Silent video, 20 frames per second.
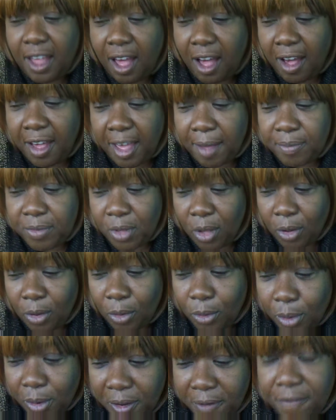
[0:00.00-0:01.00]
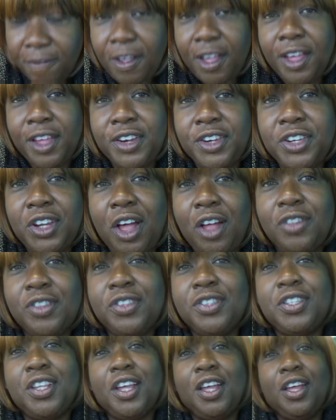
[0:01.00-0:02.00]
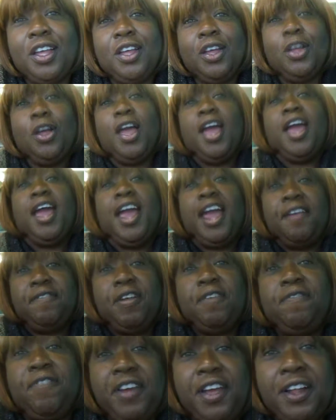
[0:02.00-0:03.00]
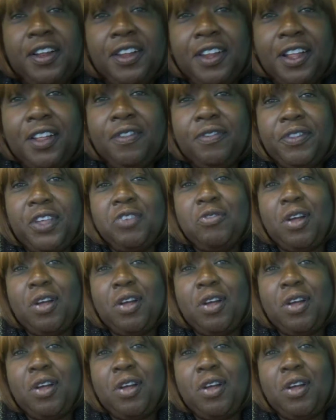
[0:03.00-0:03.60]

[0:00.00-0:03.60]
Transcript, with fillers: I am not qualified to answer everything sure.